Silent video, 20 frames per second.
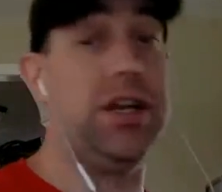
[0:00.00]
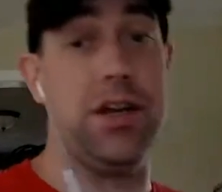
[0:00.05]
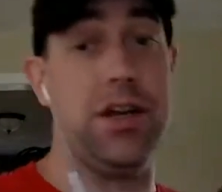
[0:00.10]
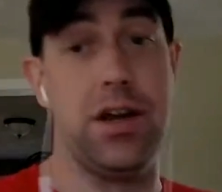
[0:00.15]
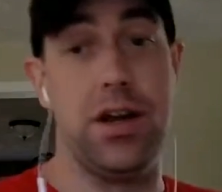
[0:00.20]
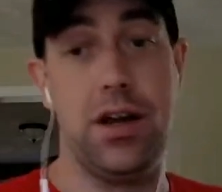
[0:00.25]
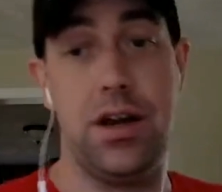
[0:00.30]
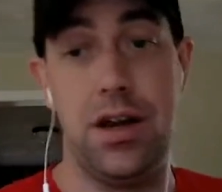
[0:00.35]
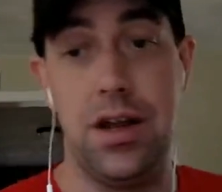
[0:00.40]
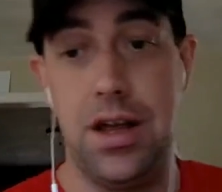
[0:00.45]

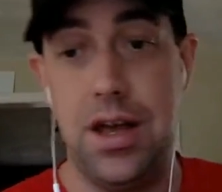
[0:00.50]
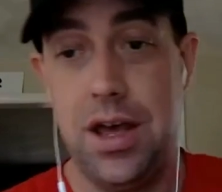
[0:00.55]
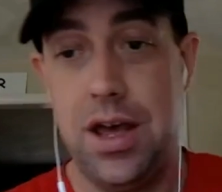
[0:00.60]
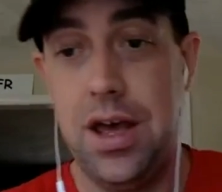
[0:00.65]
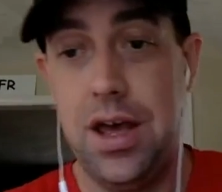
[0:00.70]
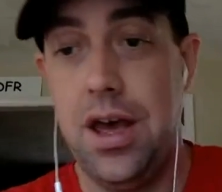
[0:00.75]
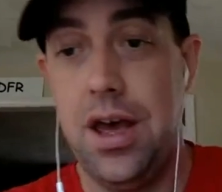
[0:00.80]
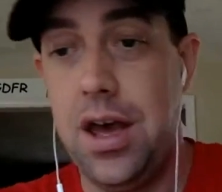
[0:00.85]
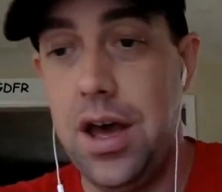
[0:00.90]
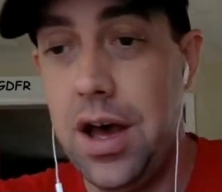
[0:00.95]
here.
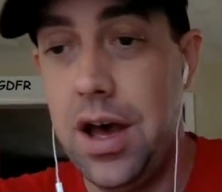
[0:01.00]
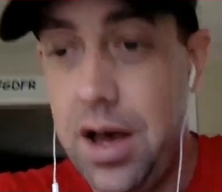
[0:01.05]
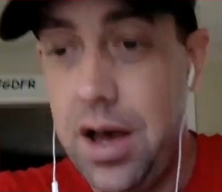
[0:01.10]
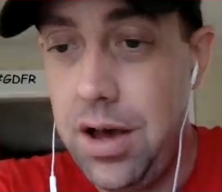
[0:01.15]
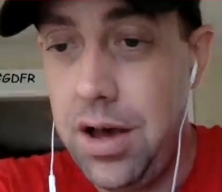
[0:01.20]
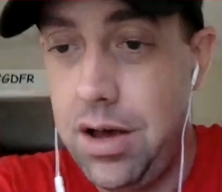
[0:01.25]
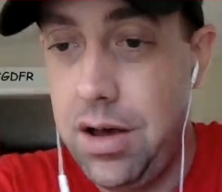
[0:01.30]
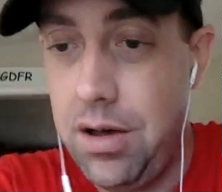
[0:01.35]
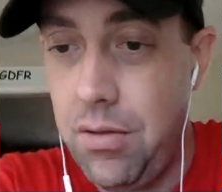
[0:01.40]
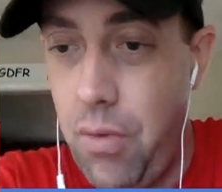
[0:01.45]

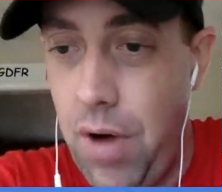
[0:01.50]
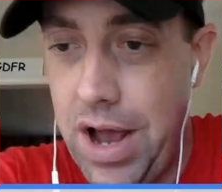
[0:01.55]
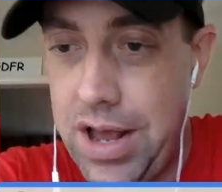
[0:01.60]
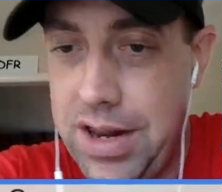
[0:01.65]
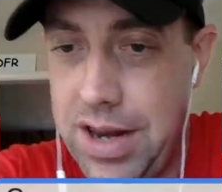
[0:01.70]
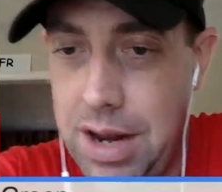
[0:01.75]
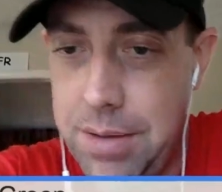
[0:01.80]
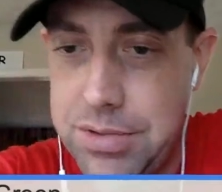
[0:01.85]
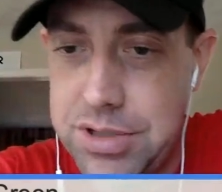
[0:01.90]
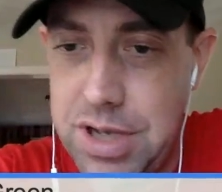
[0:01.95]

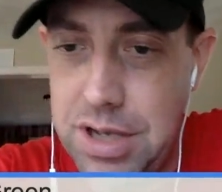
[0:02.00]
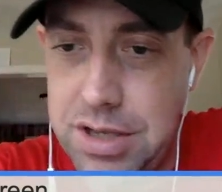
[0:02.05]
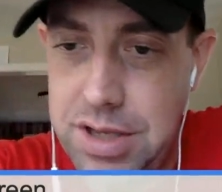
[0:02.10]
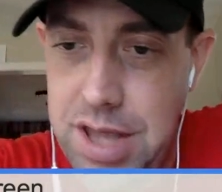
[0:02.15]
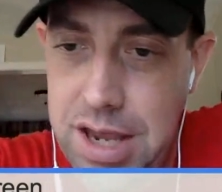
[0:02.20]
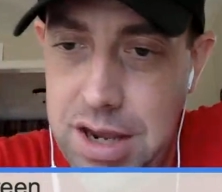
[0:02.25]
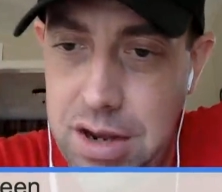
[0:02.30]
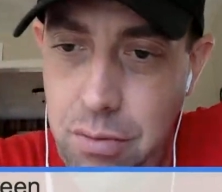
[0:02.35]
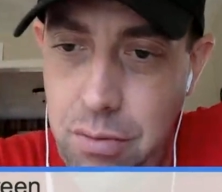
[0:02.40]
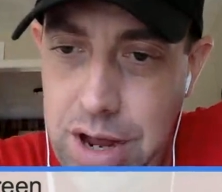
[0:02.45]
Why did Amazon
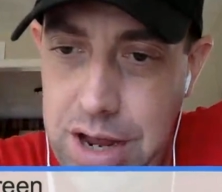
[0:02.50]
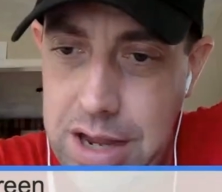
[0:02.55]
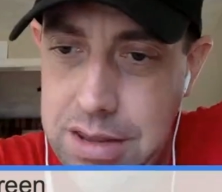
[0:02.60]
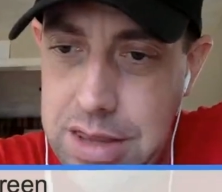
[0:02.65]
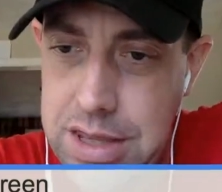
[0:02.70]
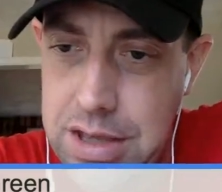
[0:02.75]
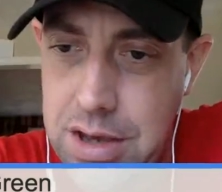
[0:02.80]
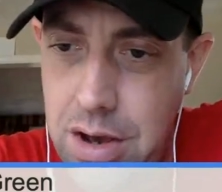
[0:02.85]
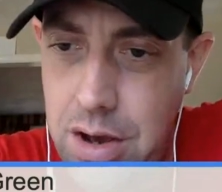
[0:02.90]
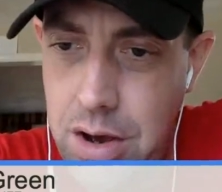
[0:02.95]
take away
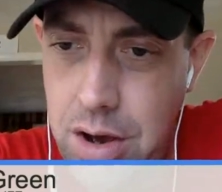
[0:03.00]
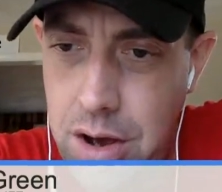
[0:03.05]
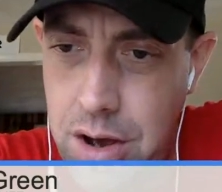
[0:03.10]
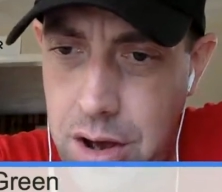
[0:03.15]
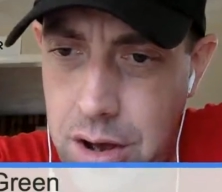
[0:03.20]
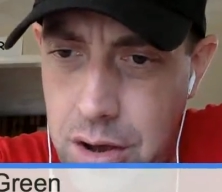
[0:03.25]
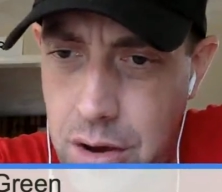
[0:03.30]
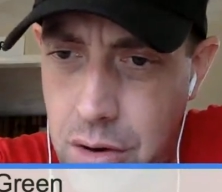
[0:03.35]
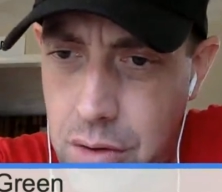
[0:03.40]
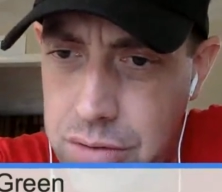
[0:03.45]
the
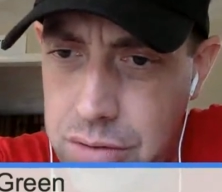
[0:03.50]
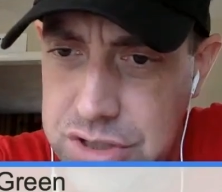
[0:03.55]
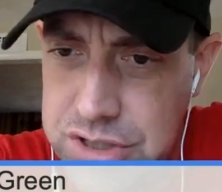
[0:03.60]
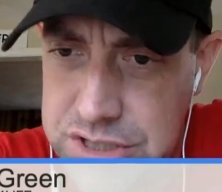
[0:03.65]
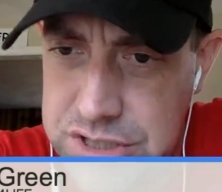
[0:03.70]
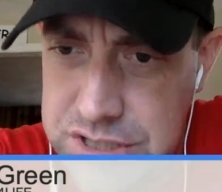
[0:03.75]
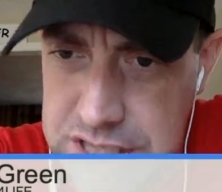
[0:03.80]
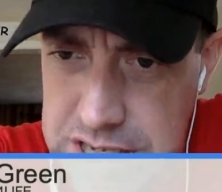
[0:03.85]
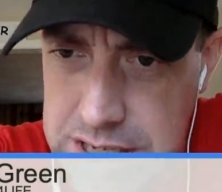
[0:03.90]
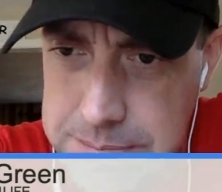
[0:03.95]

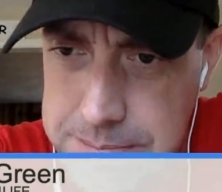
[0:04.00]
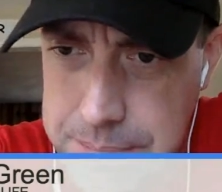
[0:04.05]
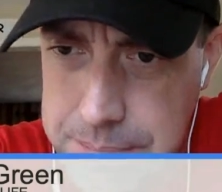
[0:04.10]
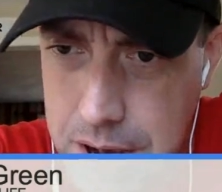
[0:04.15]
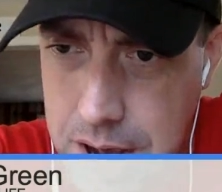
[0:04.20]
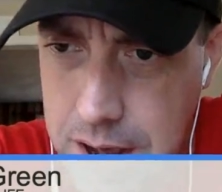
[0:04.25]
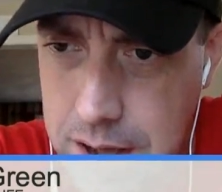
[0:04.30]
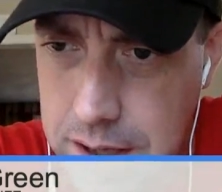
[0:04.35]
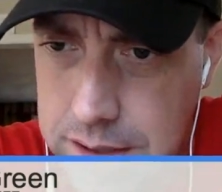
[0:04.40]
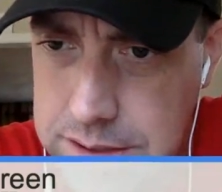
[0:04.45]
OZ
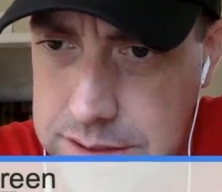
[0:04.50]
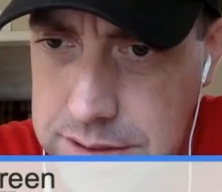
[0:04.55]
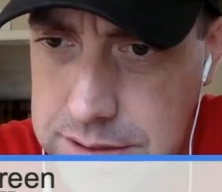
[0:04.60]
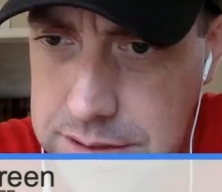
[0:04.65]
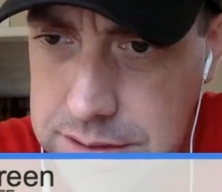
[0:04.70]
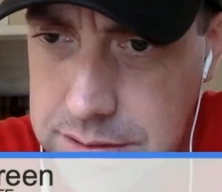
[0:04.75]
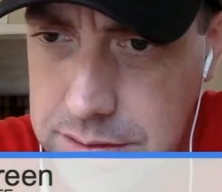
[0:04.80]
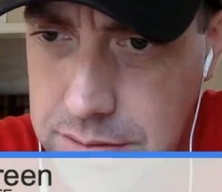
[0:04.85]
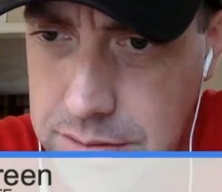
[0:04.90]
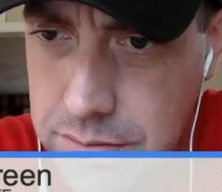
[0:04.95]

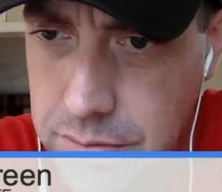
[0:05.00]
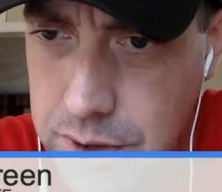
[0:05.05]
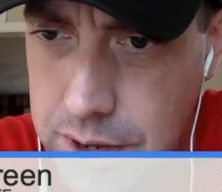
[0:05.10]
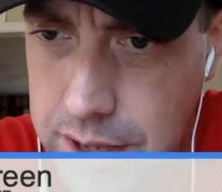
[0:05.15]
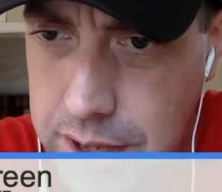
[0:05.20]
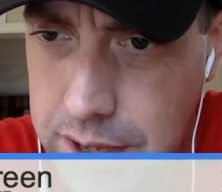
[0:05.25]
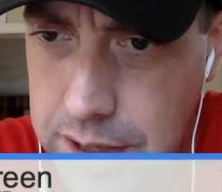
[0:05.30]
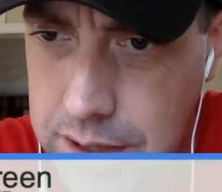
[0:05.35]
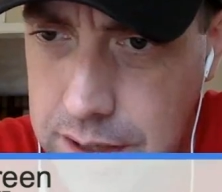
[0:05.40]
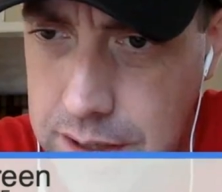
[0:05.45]
box
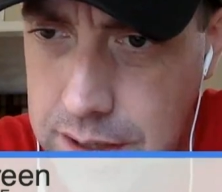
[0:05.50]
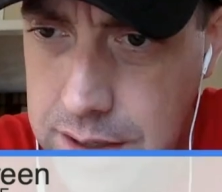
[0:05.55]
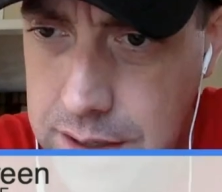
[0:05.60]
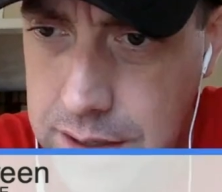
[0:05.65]
when